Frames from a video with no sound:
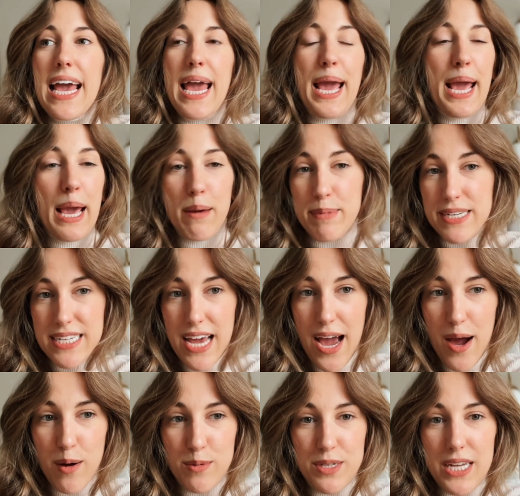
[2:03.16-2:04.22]

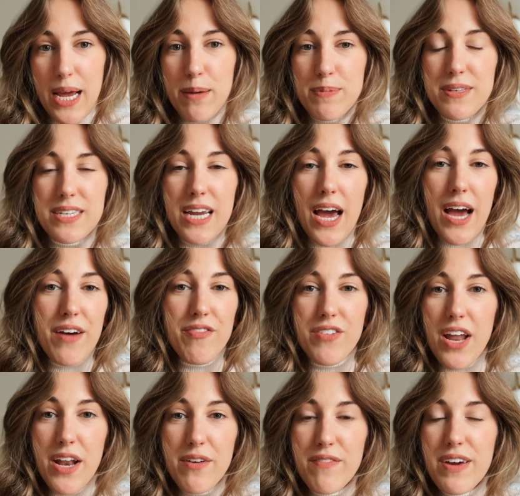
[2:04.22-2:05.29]
hand-me-down type stuff.
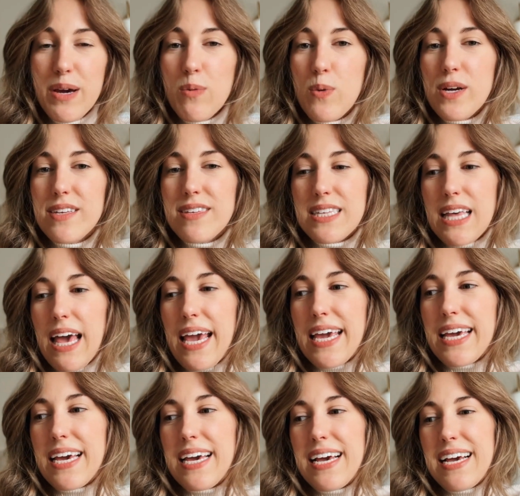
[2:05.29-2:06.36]
None of it was
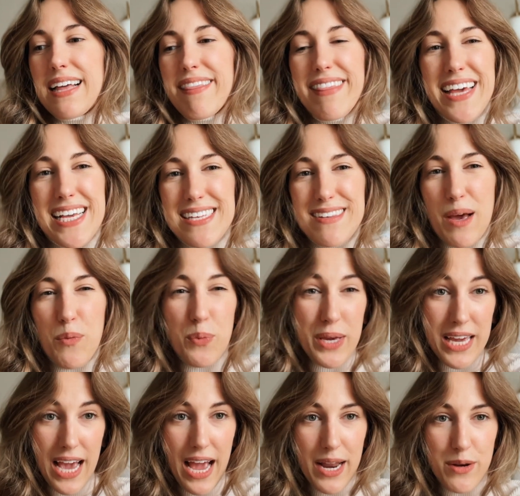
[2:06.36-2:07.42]
things that
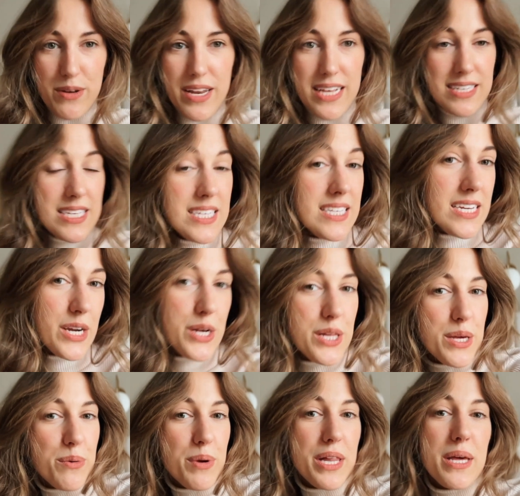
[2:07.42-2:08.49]
we had
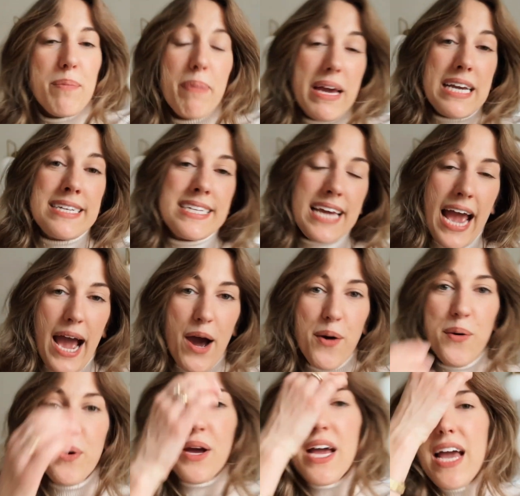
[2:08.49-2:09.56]
necessarily really picked
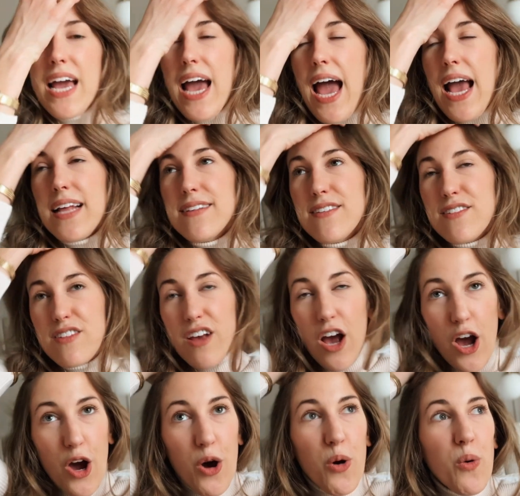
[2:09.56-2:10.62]
out. And
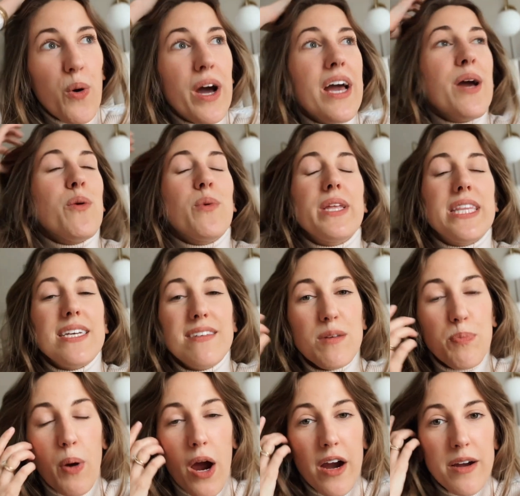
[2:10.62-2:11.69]
so with this
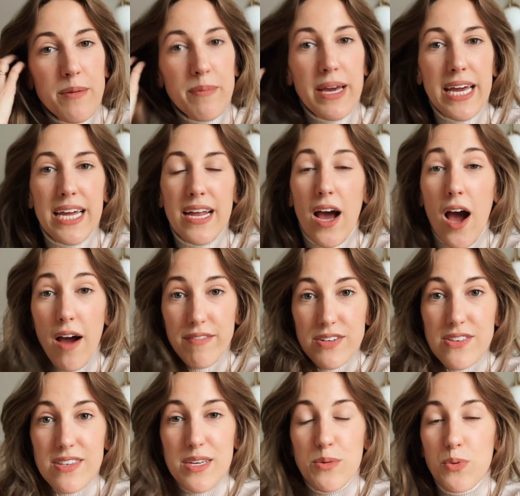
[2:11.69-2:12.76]
apartment,
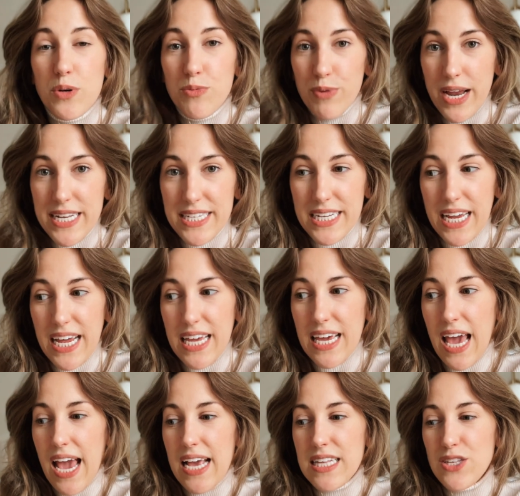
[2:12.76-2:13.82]
obviously we're renting,
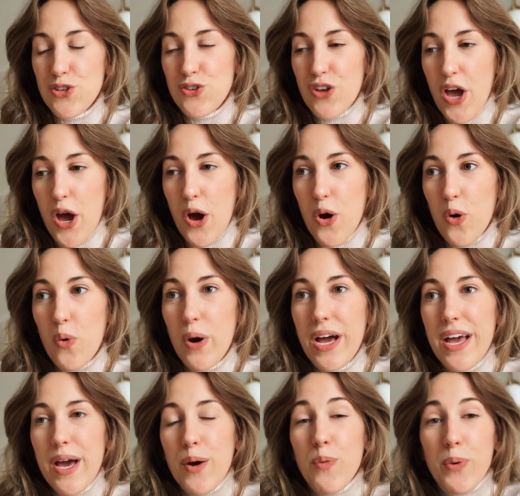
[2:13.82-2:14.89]
and so
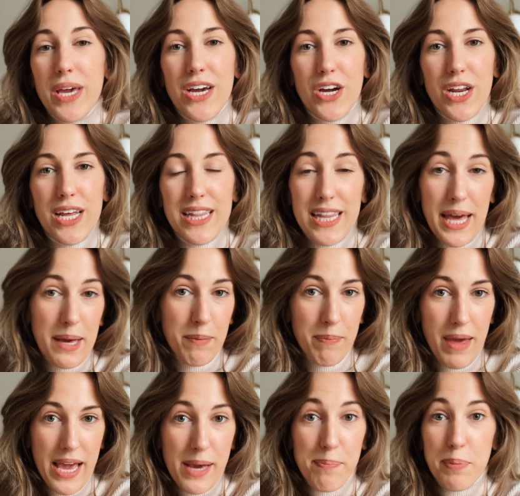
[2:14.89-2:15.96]
we couldn't
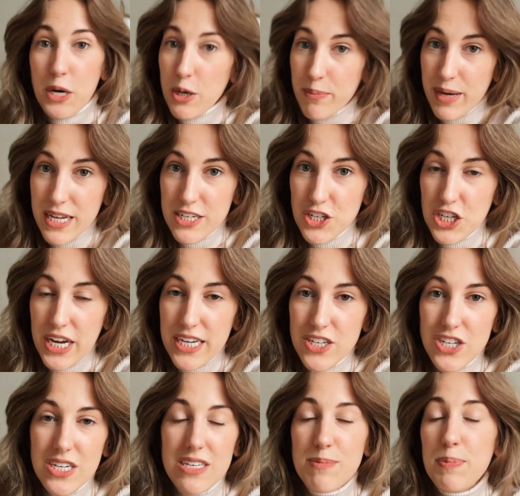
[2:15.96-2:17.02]
make permanent
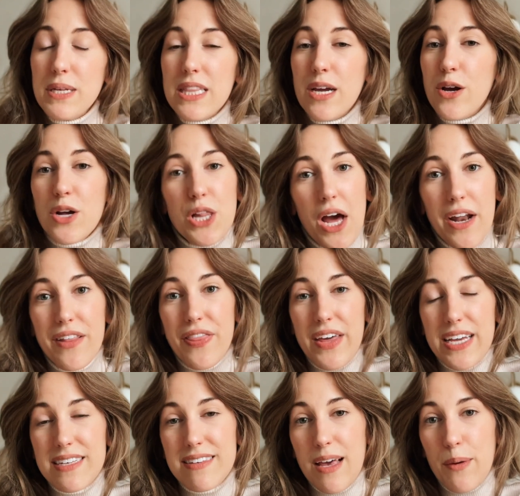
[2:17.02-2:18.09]
changes, but there are a lot of
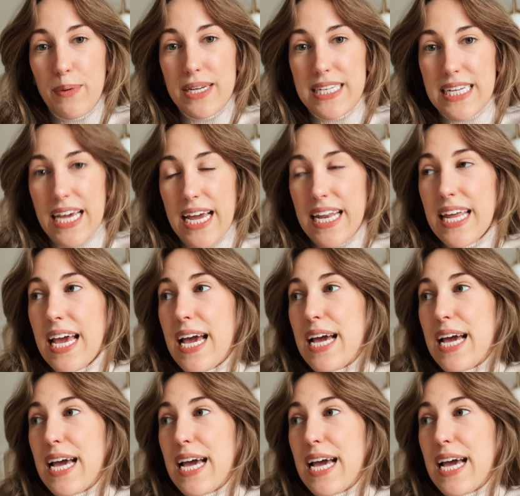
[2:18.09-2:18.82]
things that we did